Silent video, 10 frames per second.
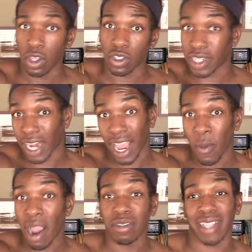So today
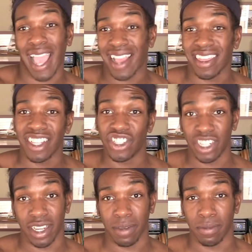when I was at the
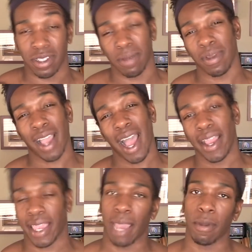gym, some
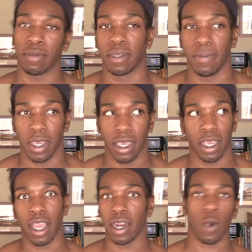guy came up to
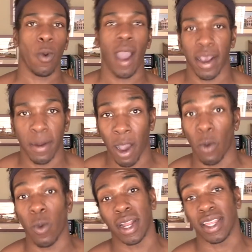me and inquired about
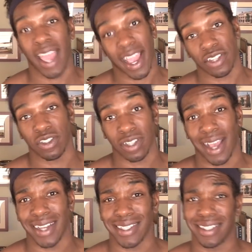one of the
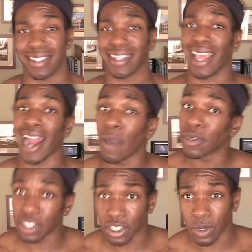exercises that I
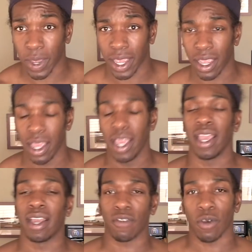was doing.
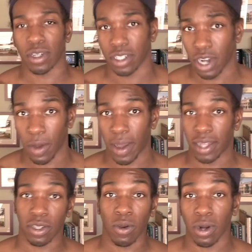And of course, you know,
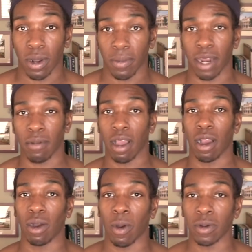I told him, let him
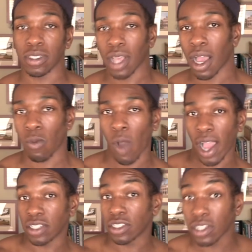know what was up,
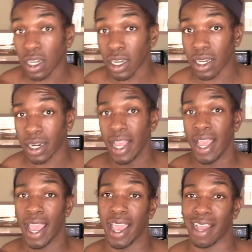why it's good,
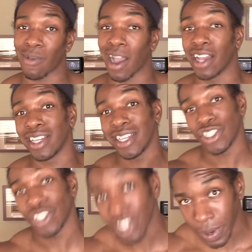and why he
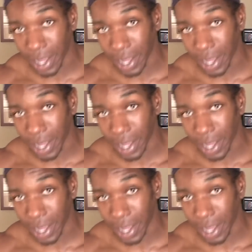should do